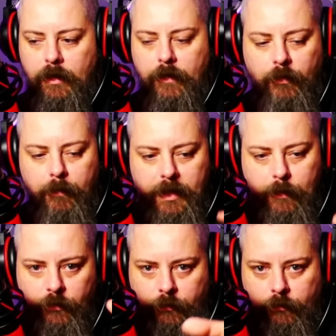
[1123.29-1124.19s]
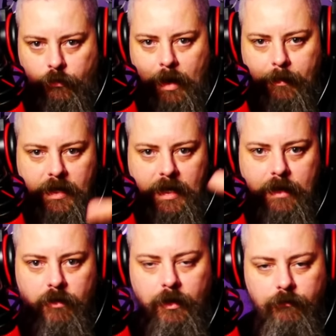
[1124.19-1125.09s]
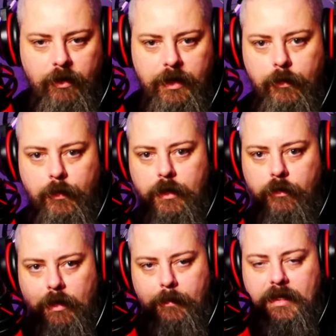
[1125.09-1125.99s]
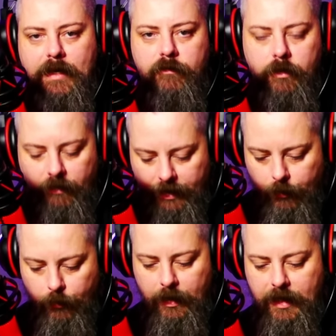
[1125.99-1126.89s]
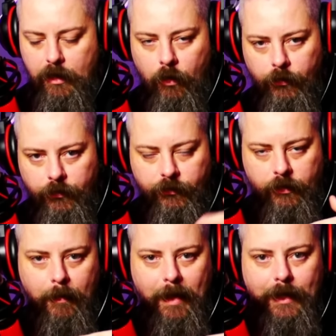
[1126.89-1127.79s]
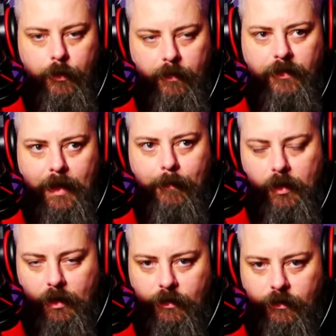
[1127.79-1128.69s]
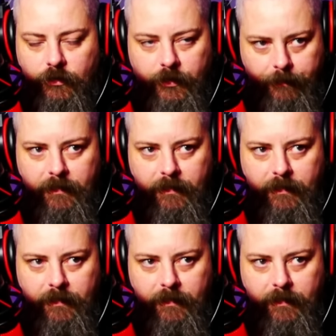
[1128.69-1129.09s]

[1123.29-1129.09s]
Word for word: If somebody was grabbing the aerial and running away, grabbing the aerial, running away on command with them guys,